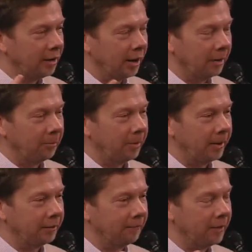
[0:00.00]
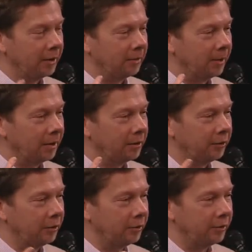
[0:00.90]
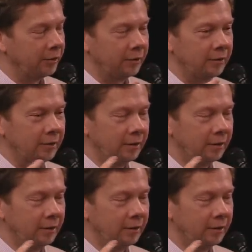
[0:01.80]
And part of that mental noise